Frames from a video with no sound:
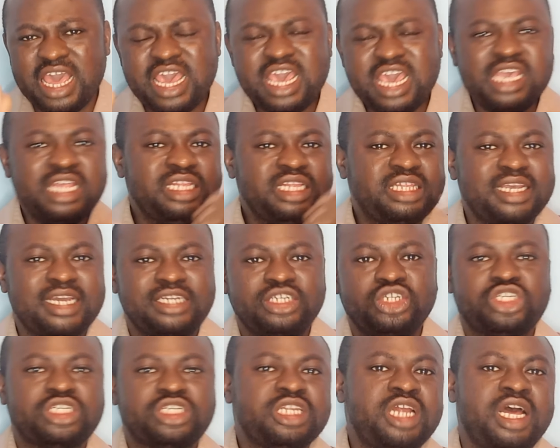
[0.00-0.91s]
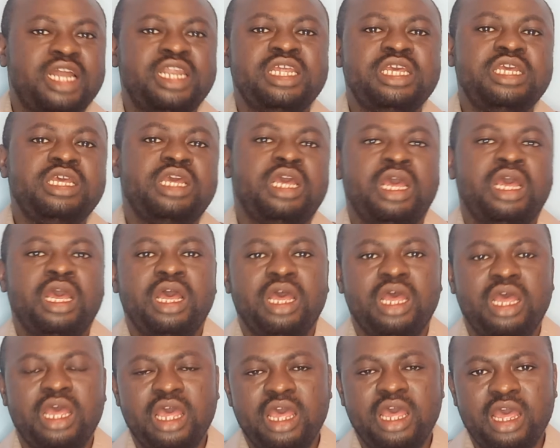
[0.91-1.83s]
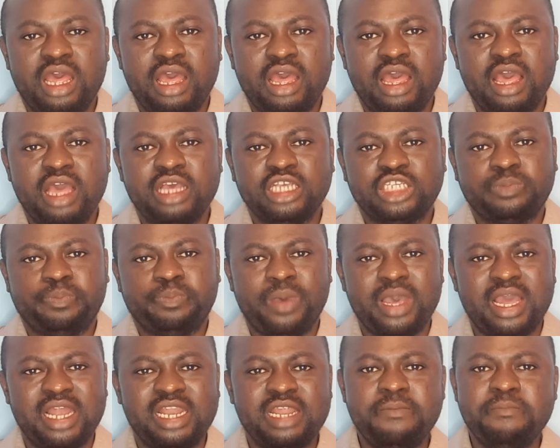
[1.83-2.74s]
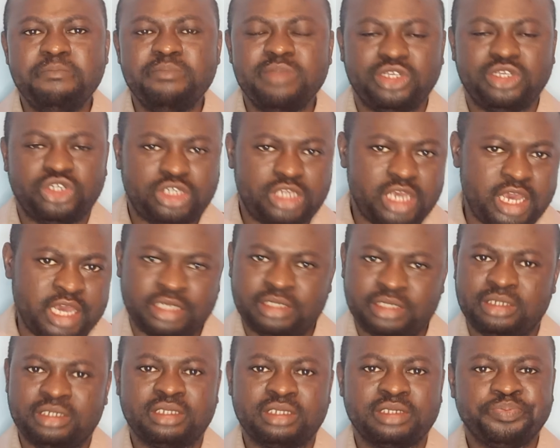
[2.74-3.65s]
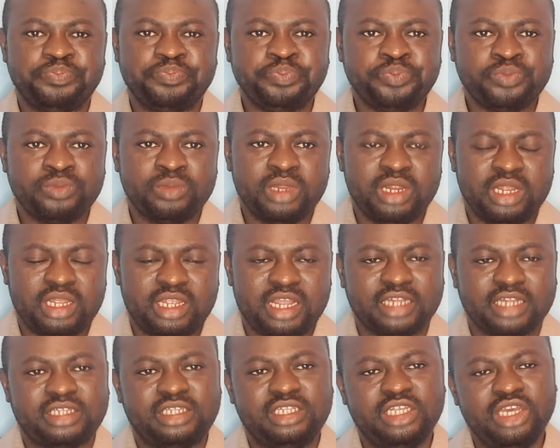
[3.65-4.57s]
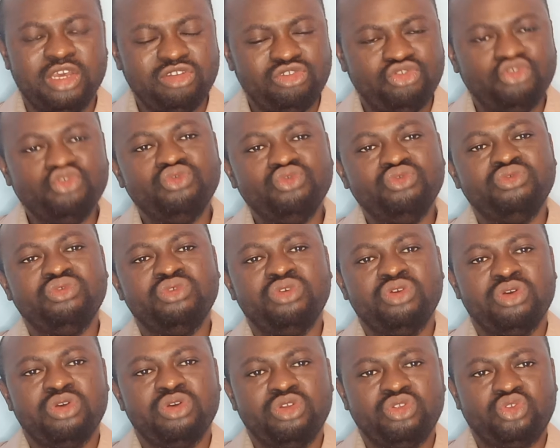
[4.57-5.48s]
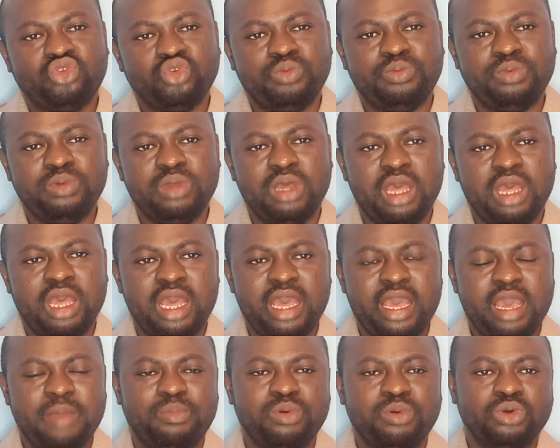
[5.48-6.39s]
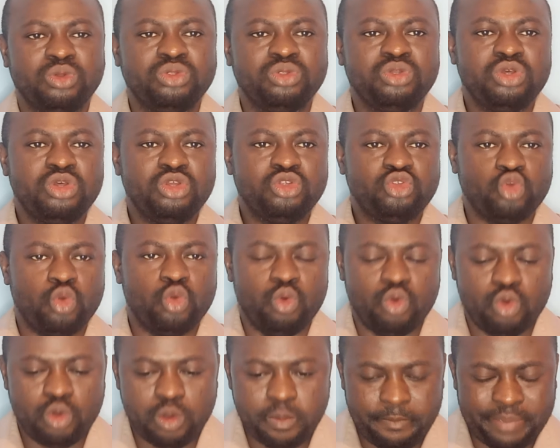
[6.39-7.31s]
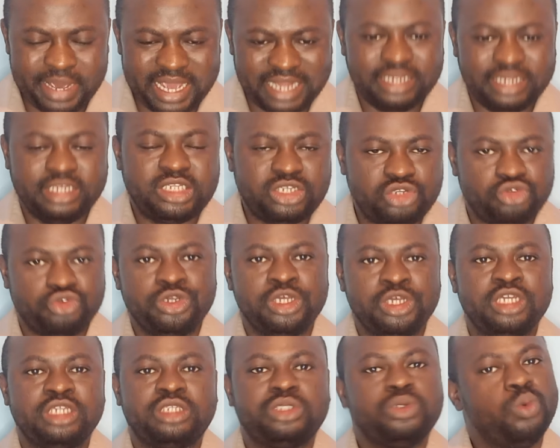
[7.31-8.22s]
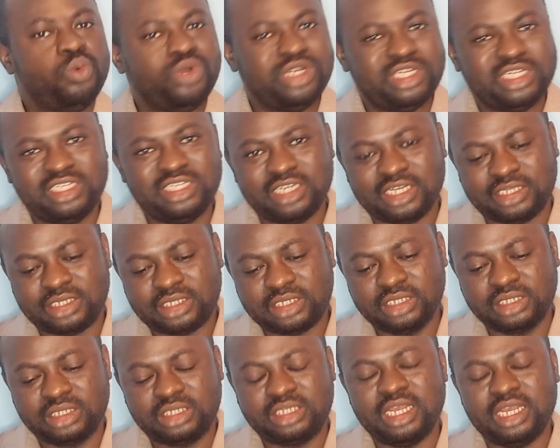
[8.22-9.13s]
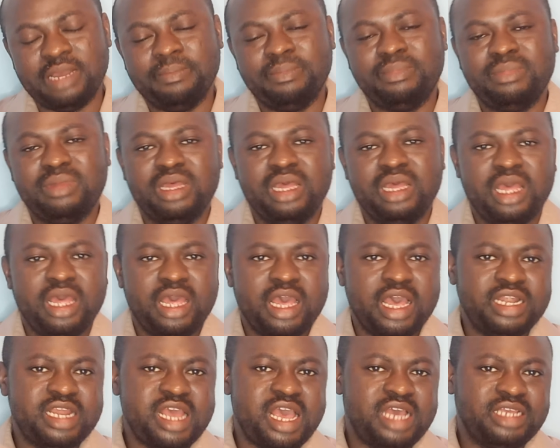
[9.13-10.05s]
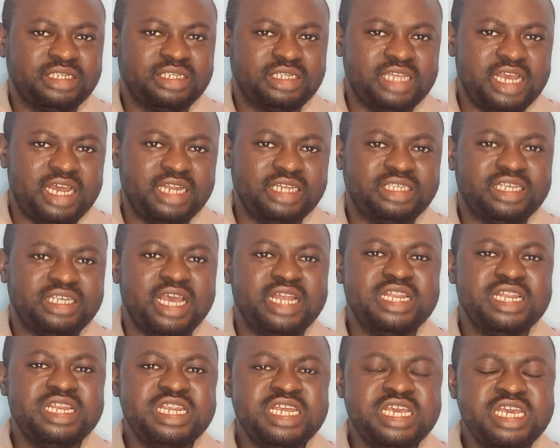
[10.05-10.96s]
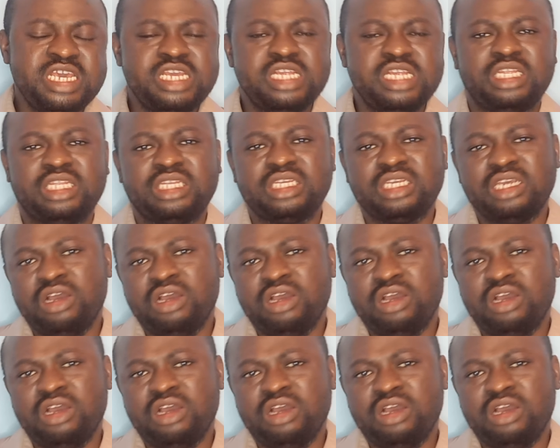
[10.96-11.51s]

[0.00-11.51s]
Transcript: intentionally spelling mistakes that they do to able to penetrate within the system. And hence there is a need